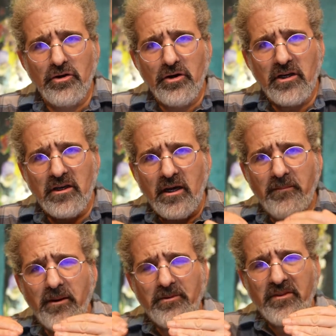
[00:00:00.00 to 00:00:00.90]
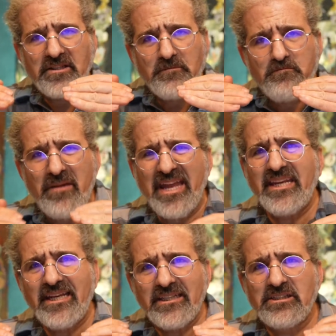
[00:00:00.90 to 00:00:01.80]
going to come up with as
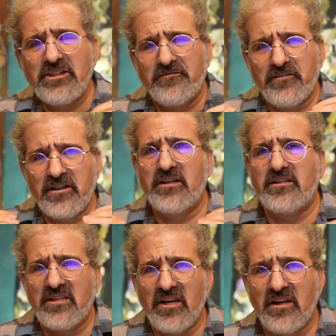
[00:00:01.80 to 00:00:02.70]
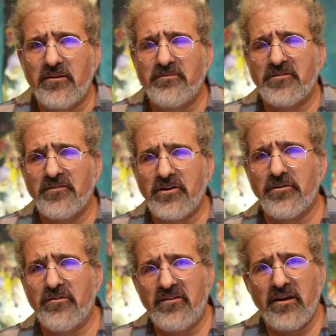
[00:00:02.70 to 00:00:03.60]
many different synonyms for your
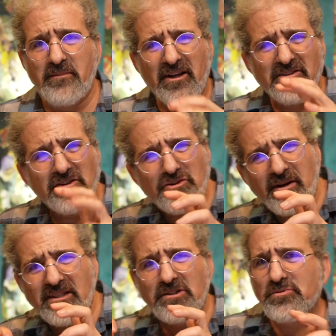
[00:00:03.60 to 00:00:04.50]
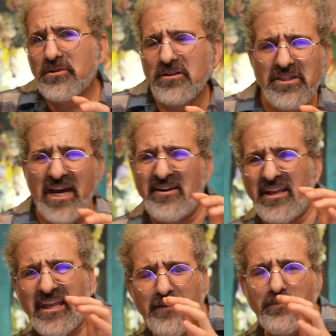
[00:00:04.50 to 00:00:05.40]
theme, and also trying to drill down and
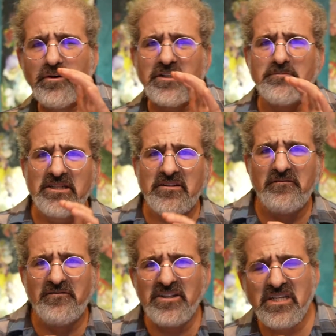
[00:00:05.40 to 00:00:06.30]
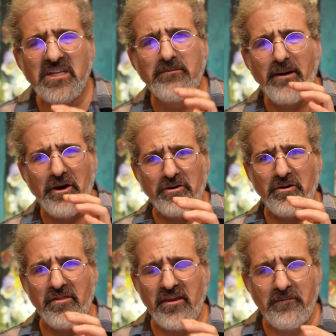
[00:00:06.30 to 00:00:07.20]
get more specificity about your
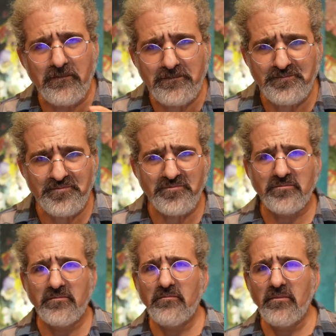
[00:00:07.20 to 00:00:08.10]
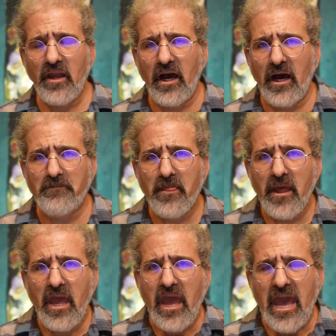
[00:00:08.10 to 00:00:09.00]
theme.
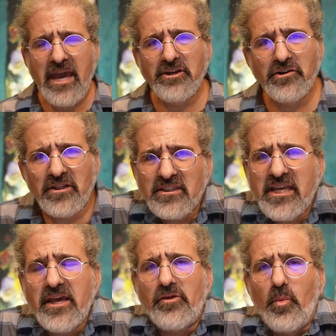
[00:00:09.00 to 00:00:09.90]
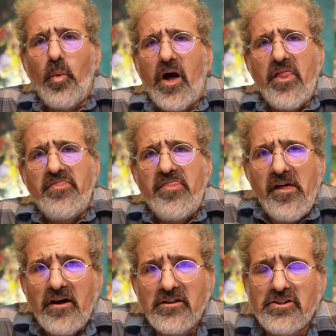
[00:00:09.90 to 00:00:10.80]
And you're going to take the one,
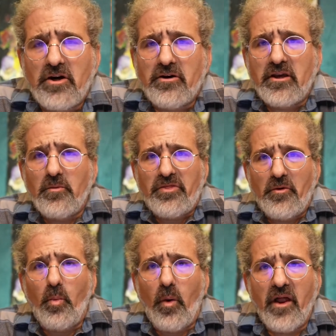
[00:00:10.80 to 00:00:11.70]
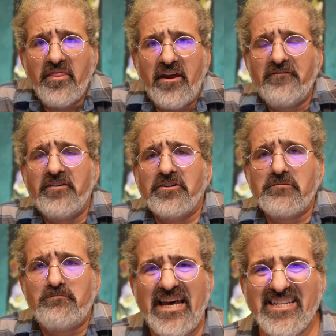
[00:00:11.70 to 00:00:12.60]
starting with the one that feels
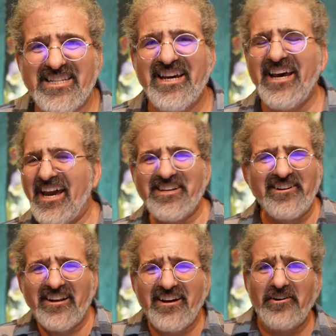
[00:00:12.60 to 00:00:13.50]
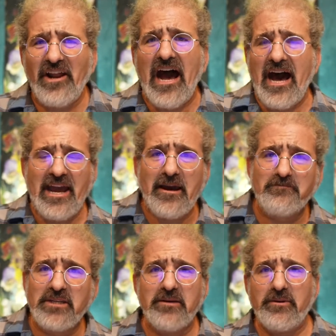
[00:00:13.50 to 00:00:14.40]
best, and you're going to go to
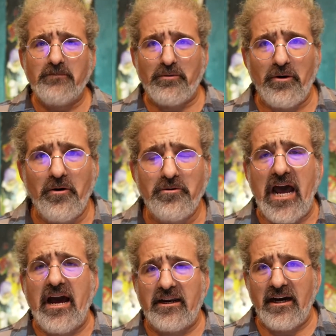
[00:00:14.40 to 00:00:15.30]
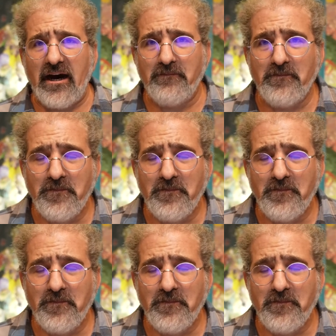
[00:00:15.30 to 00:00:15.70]
imdbpro.com,